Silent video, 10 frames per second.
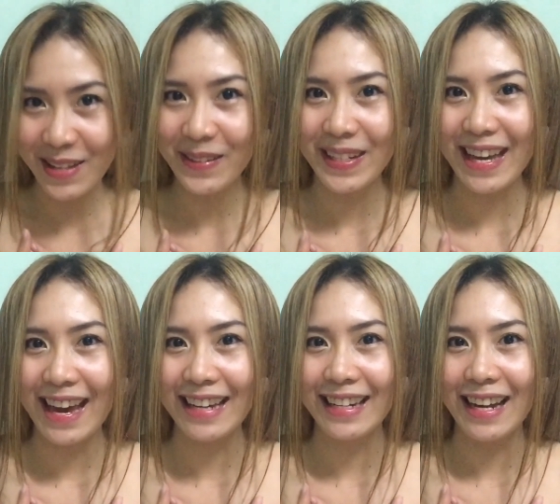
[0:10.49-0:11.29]
you
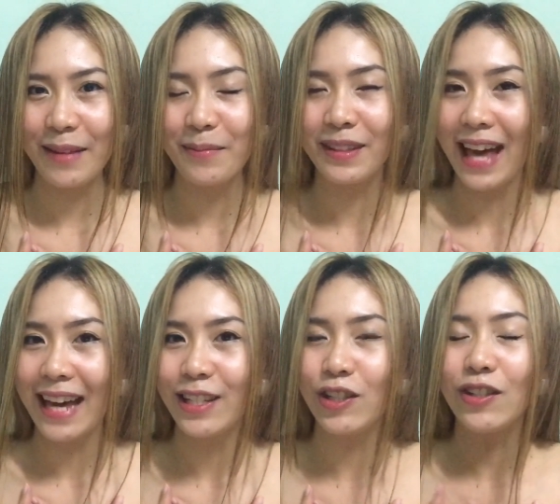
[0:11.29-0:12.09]
again and I'm
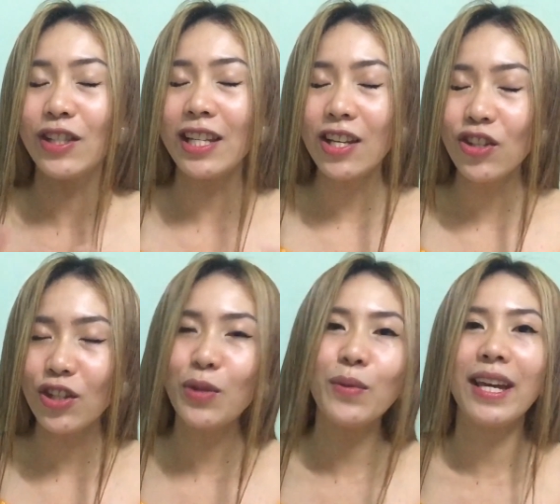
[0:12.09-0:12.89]
glad to teach
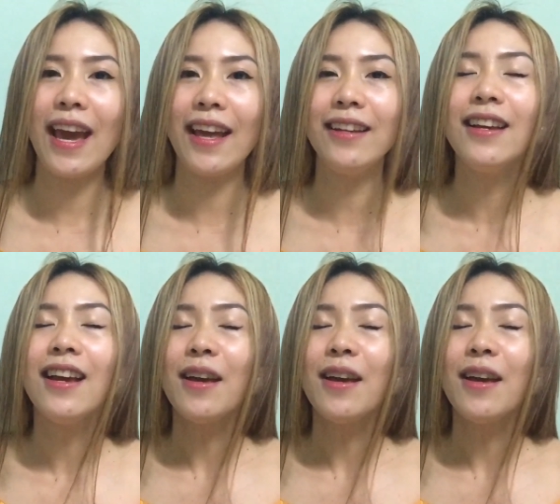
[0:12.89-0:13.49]
you again